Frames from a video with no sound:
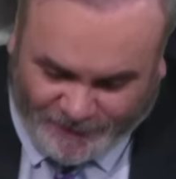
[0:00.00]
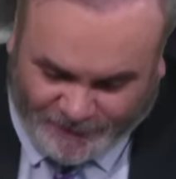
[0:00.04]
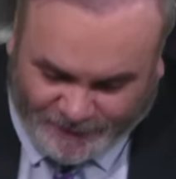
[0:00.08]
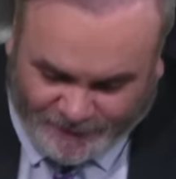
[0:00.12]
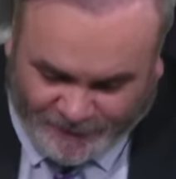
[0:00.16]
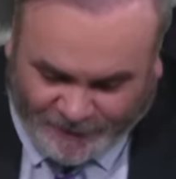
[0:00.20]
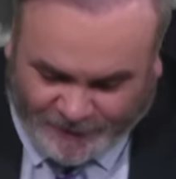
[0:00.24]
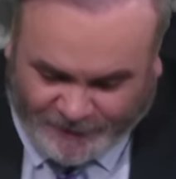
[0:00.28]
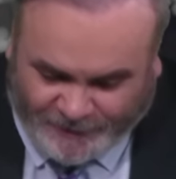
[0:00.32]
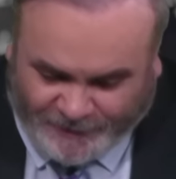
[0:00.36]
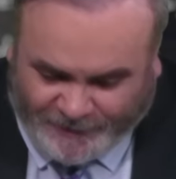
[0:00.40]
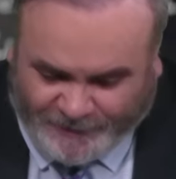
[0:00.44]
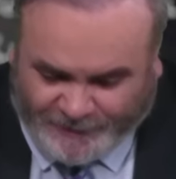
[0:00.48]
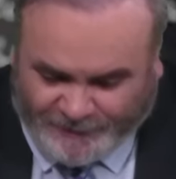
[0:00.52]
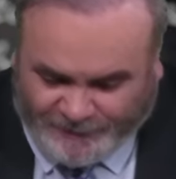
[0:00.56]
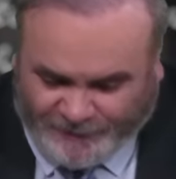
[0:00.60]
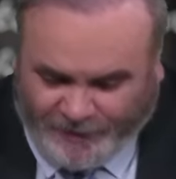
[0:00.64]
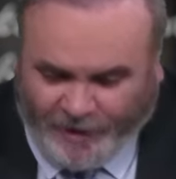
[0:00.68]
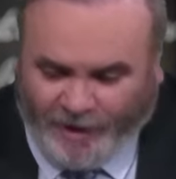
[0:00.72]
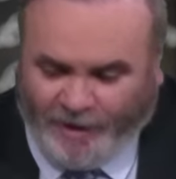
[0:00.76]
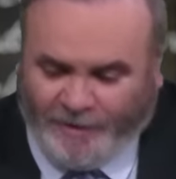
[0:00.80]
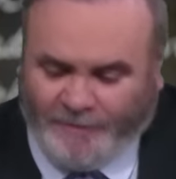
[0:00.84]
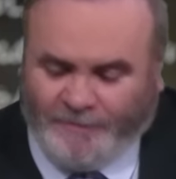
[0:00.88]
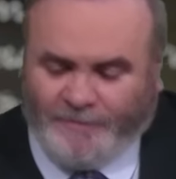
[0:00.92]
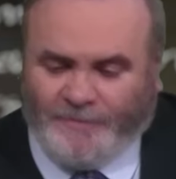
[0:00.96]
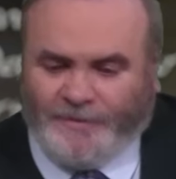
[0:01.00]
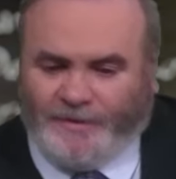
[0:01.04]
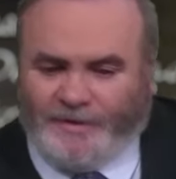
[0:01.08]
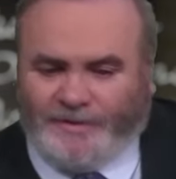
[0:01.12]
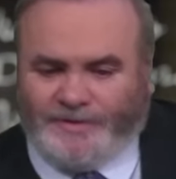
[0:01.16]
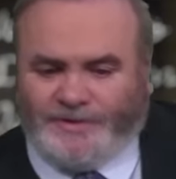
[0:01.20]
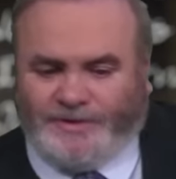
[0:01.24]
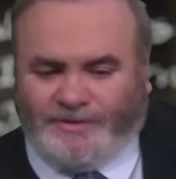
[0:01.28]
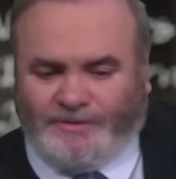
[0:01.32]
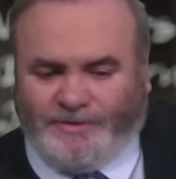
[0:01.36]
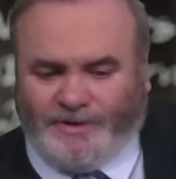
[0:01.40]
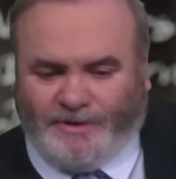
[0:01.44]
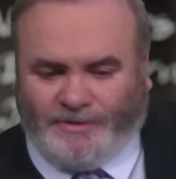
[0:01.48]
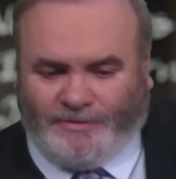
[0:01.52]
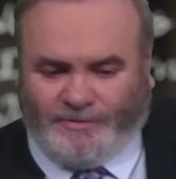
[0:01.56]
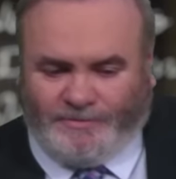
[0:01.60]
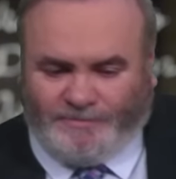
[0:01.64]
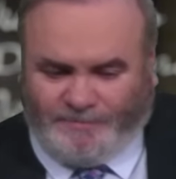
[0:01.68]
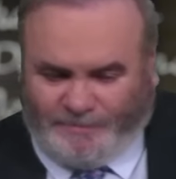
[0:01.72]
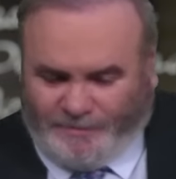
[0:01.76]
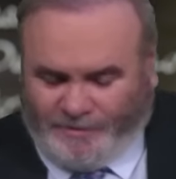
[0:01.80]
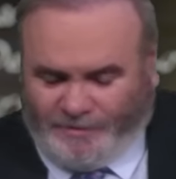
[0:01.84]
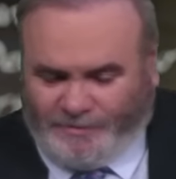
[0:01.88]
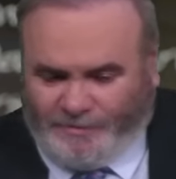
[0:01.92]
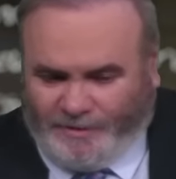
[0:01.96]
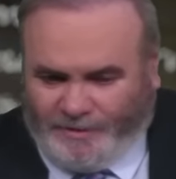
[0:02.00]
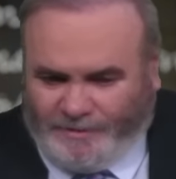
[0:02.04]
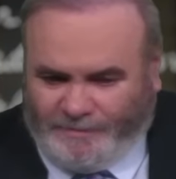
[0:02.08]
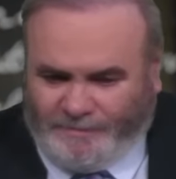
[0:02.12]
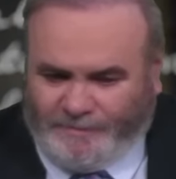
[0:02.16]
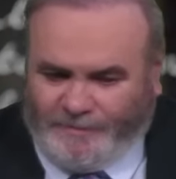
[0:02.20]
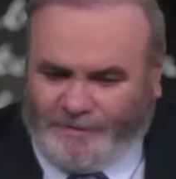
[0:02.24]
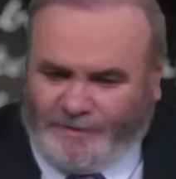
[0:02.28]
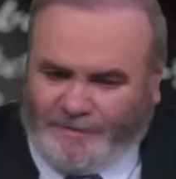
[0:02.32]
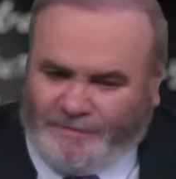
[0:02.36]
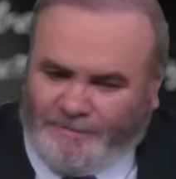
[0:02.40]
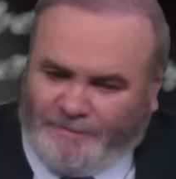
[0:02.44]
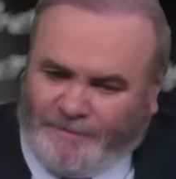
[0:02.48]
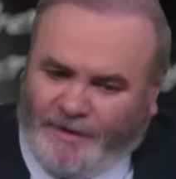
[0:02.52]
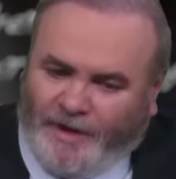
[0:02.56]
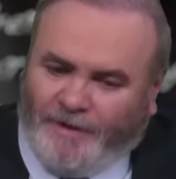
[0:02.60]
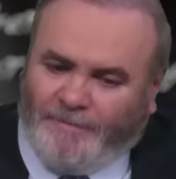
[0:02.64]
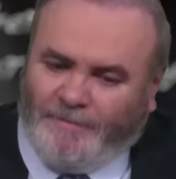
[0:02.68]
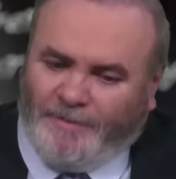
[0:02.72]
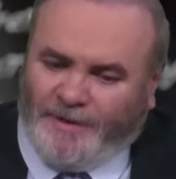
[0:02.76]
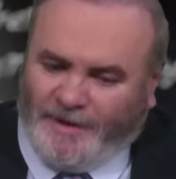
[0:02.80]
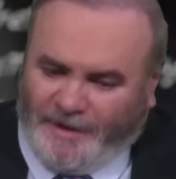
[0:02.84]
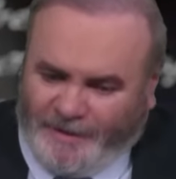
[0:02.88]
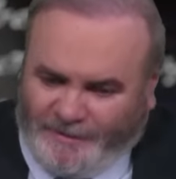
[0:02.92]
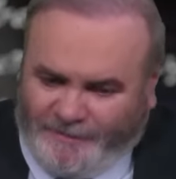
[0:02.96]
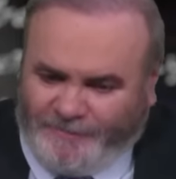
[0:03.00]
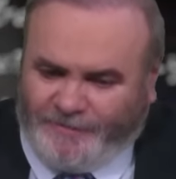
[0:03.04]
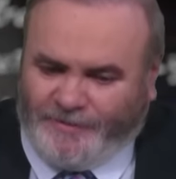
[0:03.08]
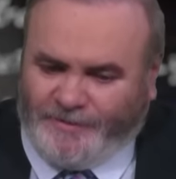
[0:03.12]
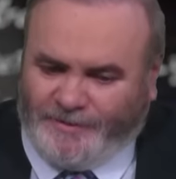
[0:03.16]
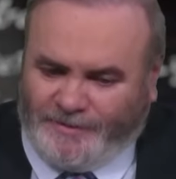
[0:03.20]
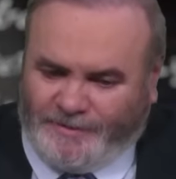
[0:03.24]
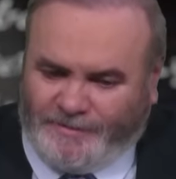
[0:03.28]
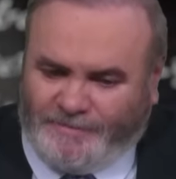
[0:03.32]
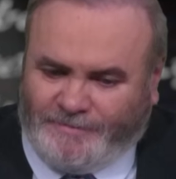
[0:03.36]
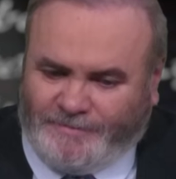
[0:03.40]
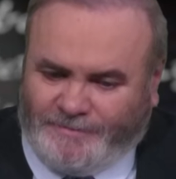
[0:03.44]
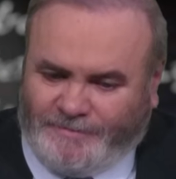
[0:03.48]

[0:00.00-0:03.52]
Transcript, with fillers: They, I'm, as you know, great, I believe that,